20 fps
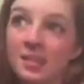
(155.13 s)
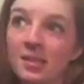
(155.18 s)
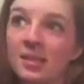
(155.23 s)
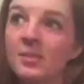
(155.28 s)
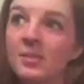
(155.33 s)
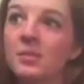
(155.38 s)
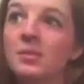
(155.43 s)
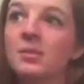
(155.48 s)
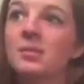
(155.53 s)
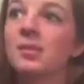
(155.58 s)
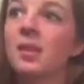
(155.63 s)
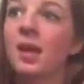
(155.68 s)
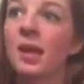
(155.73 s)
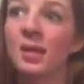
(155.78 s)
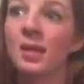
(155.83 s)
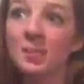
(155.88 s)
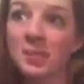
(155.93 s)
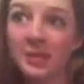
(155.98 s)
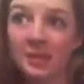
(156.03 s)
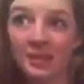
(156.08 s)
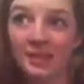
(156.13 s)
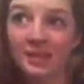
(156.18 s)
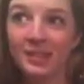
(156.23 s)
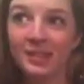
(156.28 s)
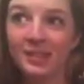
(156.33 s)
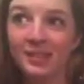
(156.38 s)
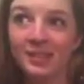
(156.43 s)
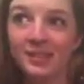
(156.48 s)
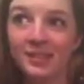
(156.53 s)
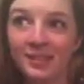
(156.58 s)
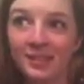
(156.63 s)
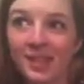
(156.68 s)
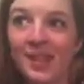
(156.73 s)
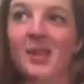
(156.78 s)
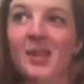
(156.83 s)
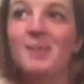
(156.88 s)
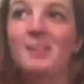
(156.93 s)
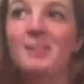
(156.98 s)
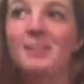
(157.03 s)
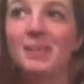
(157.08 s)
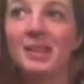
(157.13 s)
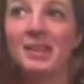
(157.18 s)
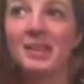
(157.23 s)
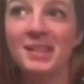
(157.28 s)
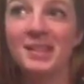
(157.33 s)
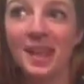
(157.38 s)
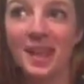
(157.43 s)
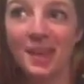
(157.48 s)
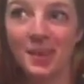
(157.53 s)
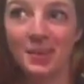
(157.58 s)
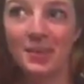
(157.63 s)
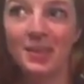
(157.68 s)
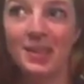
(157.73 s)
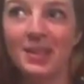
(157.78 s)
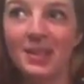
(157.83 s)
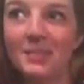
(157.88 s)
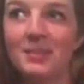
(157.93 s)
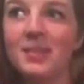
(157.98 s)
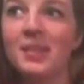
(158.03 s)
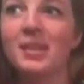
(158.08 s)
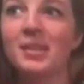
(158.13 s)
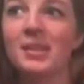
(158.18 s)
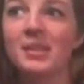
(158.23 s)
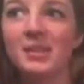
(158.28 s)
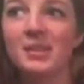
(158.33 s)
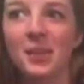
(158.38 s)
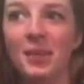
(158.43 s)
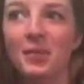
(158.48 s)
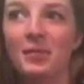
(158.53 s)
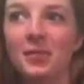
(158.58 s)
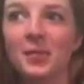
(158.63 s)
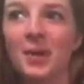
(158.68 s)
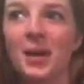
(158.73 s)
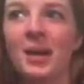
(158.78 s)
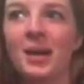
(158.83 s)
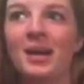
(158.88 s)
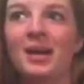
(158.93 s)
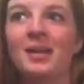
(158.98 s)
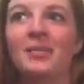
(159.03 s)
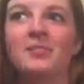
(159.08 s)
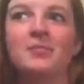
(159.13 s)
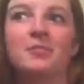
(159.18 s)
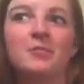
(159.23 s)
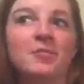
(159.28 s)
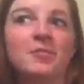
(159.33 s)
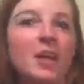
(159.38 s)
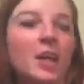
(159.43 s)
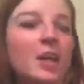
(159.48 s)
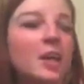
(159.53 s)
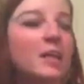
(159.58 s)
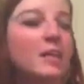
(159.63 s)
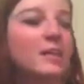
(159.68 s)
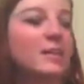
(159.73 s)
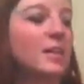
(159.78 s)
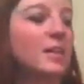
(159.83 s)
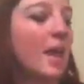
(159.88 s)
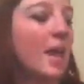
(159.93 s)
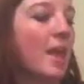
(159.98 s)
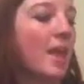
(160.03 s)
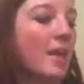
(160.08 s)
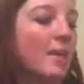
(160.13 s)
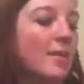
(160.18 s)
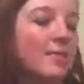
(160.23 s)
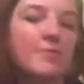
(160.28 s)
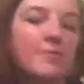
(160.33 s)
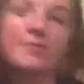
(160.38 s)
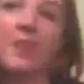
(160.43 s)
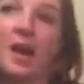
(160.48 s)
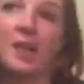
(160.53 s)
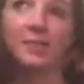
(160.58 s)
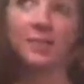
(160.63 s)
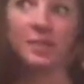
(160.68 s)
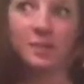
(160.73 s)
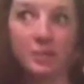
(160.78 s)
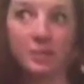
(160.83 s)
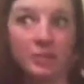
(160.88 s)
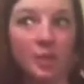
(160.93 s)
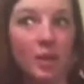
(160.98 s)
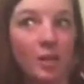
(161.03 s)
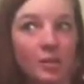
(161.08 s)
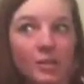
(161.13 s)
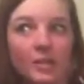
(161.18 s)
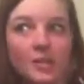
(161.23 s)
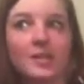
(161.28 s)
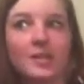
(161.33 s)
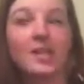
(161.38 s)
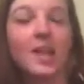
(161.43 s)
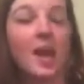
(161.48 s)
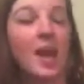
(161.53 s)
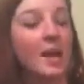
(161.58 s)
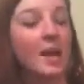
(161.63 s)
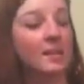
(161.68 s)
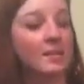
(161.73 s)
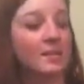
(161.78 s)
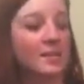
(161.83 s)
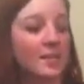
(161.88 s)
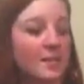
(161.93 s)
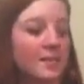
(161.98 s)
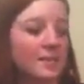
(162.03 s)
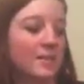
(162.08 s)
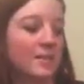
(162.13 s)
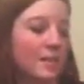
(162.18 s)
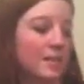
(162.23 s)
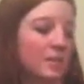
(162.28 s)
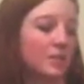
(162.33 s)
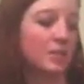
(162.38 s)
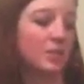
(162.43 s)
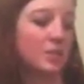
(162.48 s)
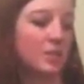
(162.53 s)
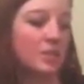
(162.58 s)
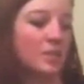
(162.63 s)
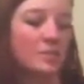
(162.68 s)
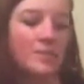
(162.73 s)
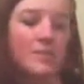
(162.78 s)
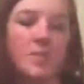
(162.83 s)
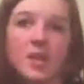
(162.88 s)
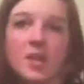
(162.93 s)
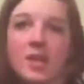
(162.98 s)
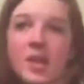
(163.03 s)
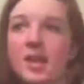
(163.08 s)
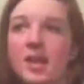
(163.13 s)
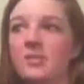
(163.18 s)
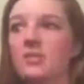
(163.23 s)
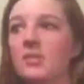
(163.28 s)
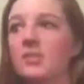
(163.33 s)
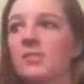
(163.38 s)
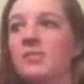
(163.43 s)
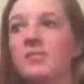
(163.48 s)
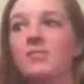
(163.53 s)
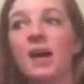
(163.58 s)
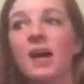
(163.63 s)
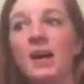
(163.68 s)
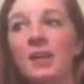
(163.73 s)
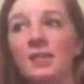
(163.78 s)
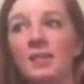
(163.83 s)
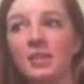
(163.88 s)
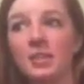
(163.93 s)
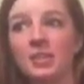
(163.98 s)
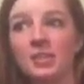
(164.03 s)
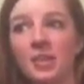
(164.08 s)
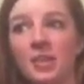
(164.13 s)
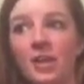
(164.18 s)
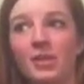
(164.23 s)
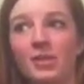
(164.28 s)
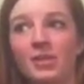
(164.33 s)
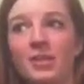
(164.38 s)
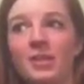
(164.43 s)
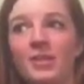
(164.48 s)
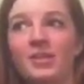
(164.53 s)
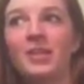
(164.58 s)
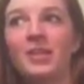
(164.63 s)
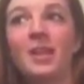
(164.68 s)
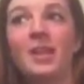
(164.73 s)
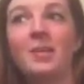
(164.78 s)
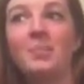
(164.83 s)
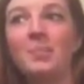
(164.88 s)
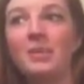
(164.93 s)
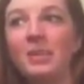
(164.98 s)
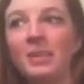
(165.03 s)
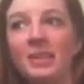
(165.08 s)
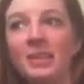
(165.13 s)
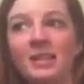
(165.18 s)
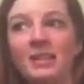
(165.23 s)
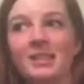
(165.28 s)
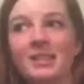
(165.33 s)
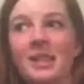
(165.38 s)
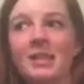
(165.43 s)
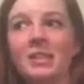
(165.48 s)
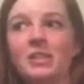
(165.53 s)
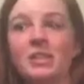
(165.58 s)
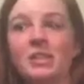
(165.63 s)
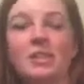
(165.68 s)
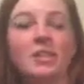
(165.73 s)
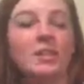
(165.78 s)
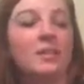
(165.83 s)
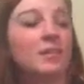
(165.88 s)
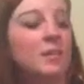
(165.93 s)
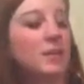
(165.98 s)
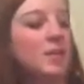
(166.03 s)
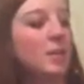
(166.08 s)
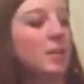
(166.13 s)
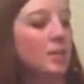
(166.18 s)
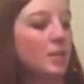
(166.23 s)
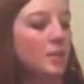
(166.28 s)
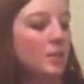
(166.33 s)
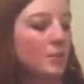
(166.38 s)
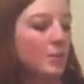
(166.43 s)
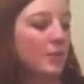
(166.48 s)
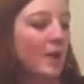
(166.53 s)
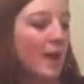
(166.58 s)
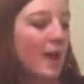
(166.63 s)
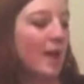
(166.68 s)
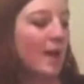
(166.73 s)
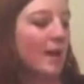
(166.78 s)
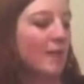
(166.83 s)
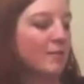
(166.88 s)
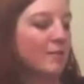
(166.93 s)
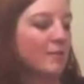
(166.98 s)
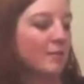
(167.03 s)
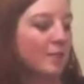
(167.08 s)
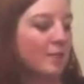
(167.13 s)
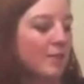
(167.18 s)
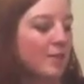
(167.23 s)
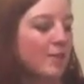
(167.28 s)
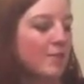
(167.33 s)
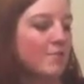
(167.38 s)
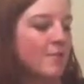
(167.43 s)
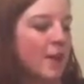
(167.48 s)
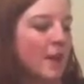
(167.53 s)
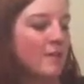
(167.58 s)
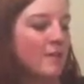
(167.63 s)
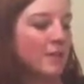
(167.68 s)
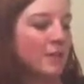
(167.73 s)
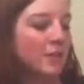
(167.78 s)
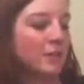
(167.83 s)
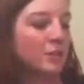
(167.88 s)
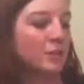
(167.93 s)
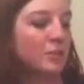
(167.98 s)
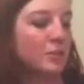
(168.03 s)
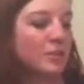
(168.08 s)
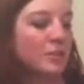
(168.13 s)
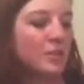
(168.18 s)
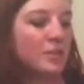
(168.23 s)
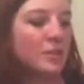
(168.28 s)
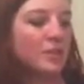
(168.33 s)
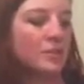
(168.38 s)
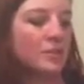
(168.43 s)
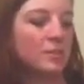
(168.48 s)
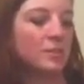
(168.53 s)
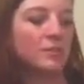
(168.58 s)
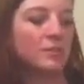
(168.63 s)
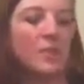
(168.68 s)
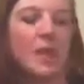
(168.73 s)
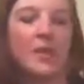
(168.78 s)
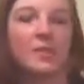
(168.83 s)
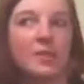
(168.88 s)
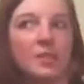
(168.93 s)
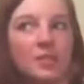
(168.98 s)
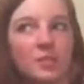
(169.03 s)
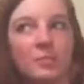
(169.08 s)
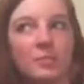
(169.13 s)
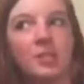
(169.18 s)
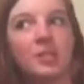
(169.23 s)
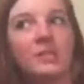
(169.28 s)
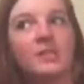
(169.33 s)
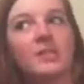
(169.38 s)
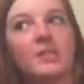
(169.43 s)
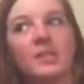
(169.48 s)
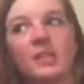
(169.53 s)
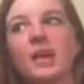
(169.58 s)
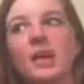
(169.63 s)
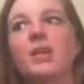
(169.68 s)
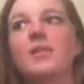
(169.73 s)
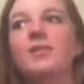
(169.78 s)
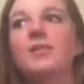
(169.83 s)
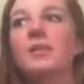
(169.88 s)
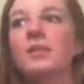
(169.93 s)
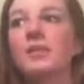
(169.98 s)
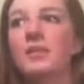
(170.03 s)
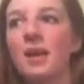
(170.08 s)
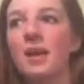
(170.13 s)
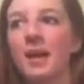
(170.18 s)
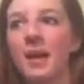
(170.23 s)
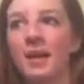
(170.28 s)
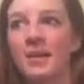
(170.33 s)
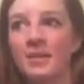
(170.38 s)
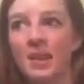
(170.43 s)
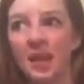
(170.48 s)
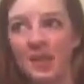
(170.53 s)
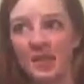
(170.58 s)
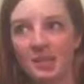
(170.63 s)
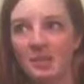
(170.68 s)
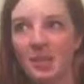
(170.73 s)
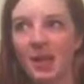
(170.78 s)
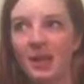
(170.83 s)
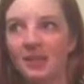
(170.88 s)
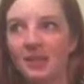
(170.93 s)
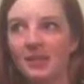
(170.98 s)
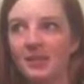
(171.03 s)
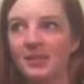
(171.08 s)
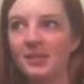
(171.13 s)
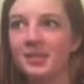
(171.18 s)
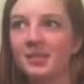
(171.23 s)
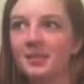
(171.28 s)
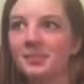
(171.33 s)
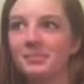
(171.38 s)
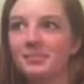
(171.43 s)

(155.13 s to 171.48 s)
equals liability plus equity. So if you have, say, $500 in the assets section and you have $500 in the liability section, you would have 500 equals 500 plus 0, and that's balanced.